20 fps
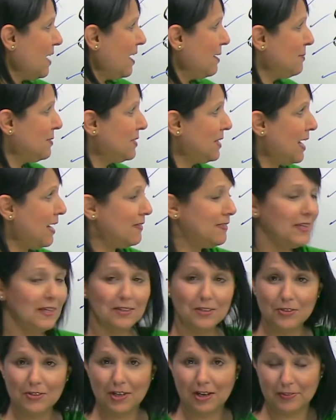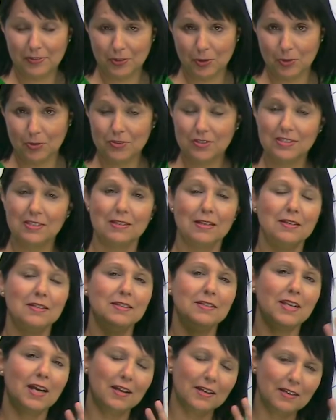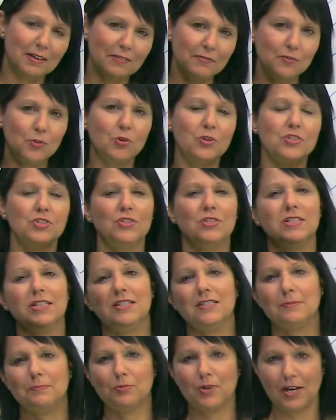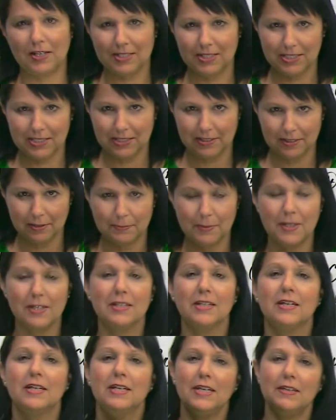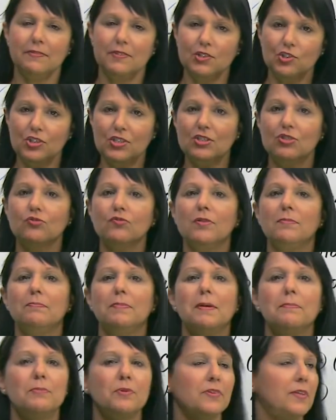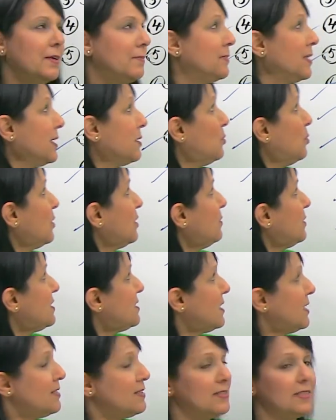I'm glad that you got those. And of course, you need to practice a little bit, even just to remember them. Like, what do we say?